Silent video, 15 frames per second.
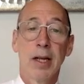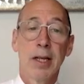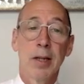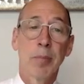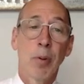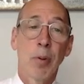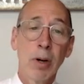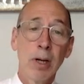
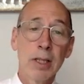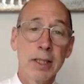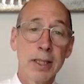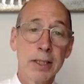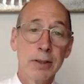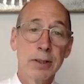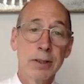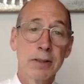Importantly,
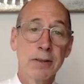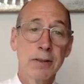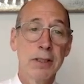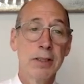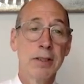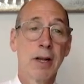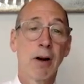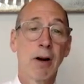you can see
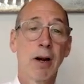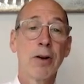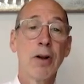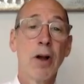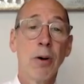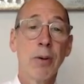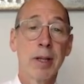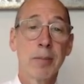there are
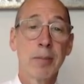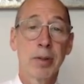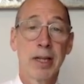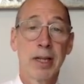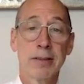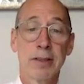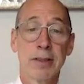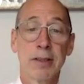no
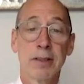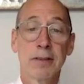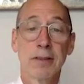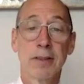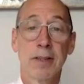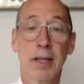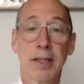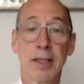implants in this
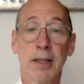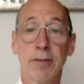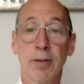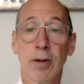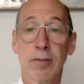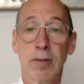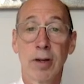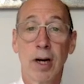study of
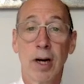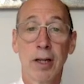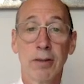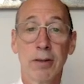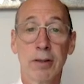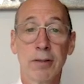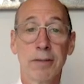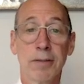over
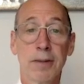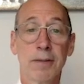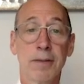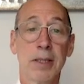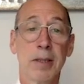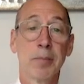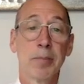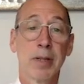
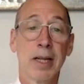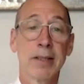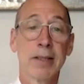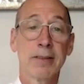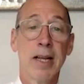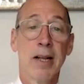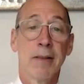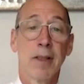150
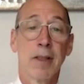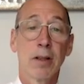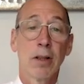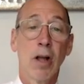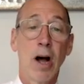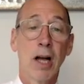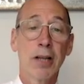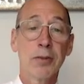implants that
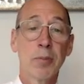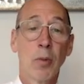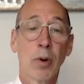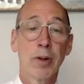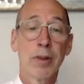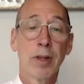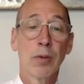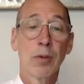lost
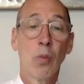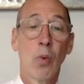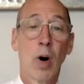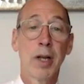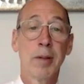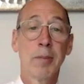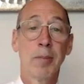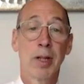more than
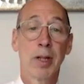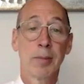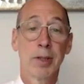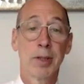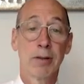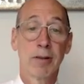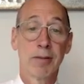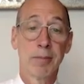1
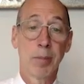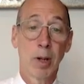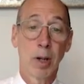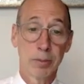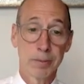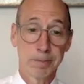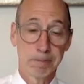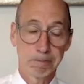millimeter of
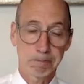bone.